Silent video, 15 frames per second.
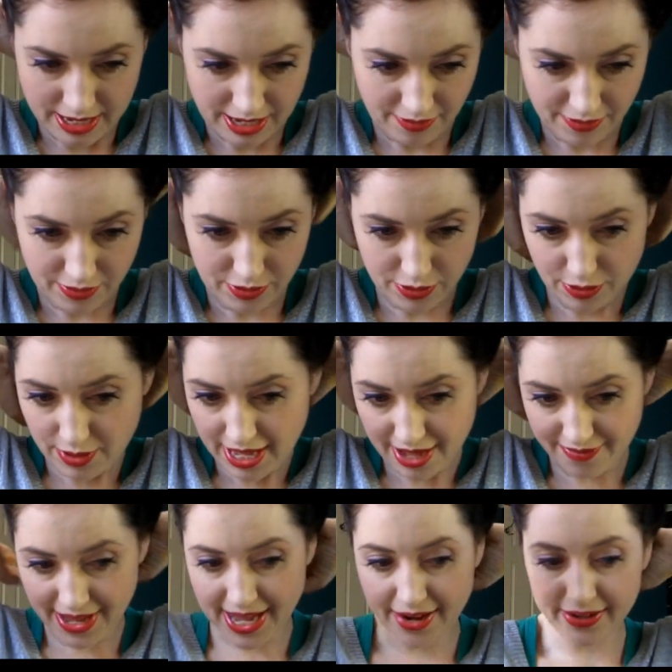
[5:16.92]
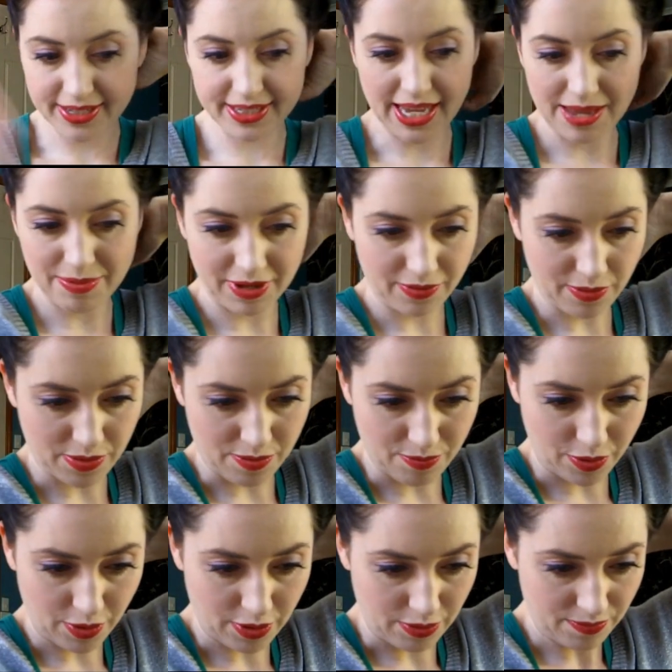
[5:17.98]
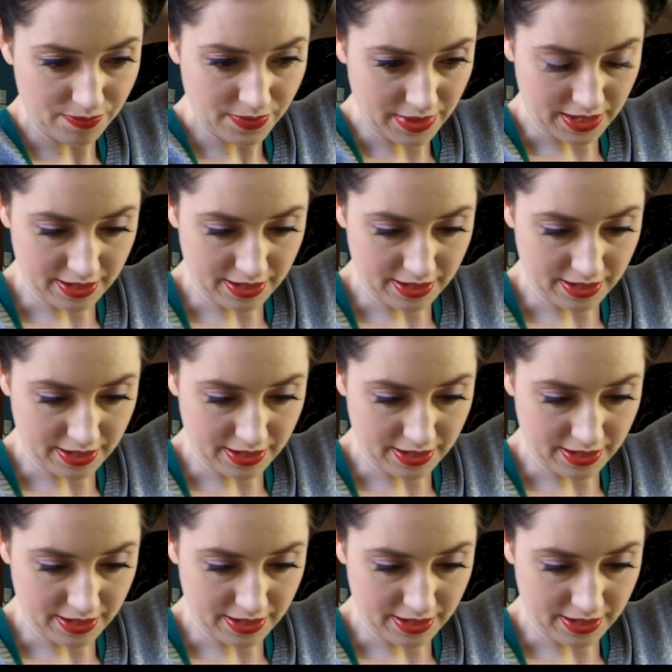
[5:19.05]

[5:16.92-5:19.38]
Now if you do have hair escaping from the bottom,